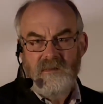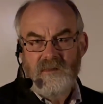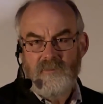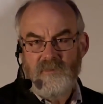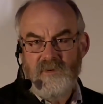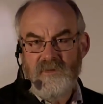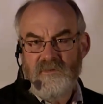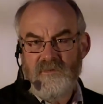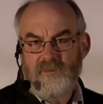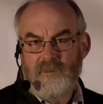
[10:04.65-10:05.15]
The
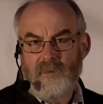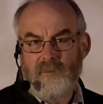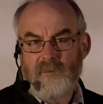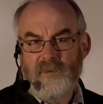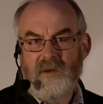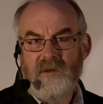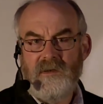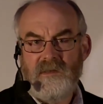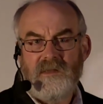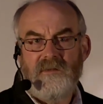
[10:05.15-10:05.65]
principal
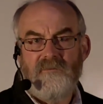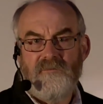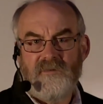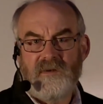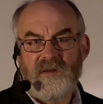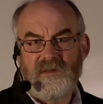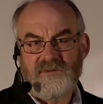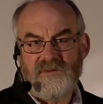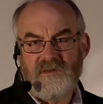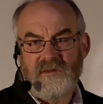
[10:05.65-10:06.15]
market
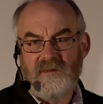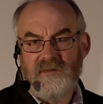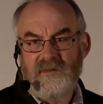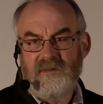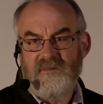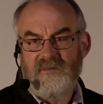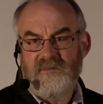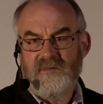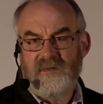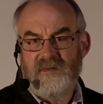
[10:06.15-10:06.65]
for Agile
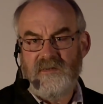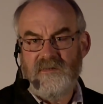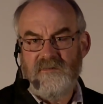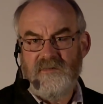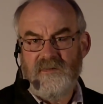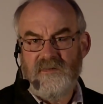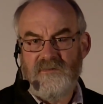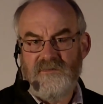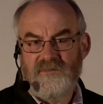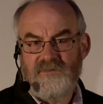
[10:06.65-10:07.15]
these days
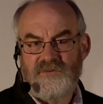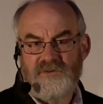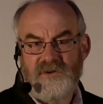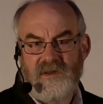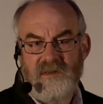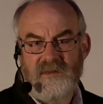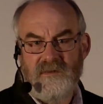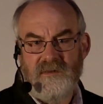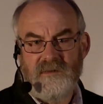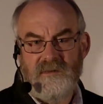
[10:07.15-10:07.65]
is
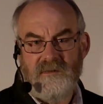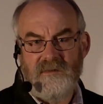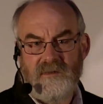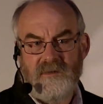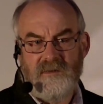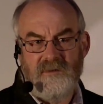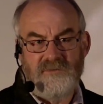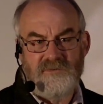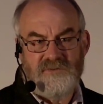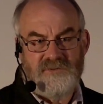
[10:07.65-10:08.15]
training,
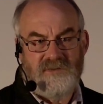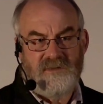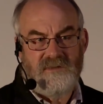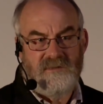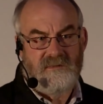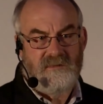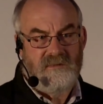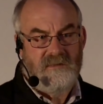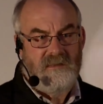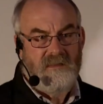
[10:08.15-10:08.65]

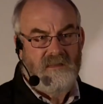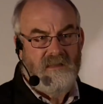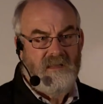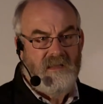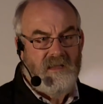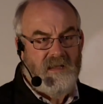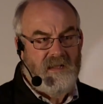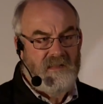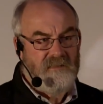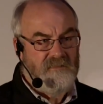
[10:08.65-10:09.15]
coaching,
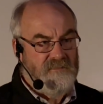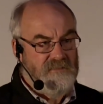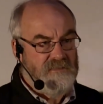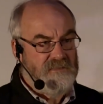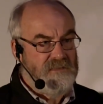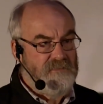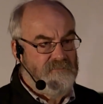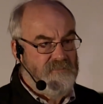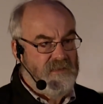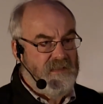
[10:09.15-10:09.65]
and
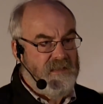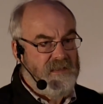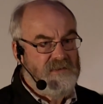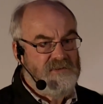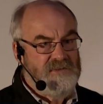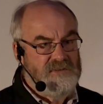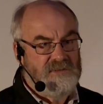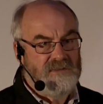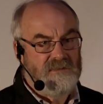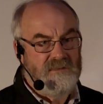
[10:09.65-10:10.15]

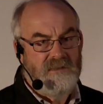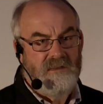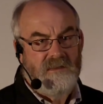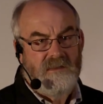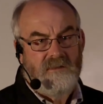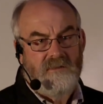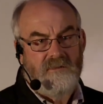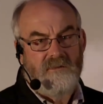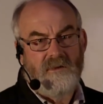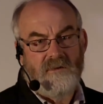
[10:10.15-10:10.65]
certification,
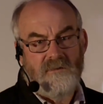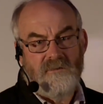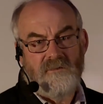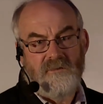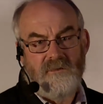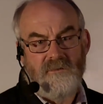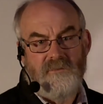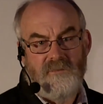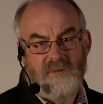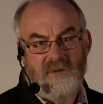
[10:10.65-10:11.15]
not
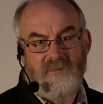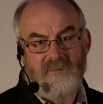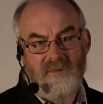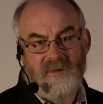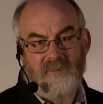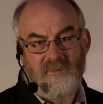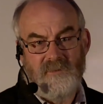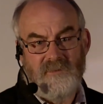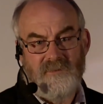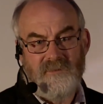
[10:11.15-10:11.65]
software
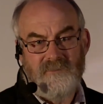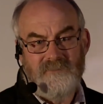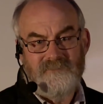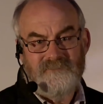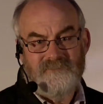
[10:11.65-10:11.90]
development.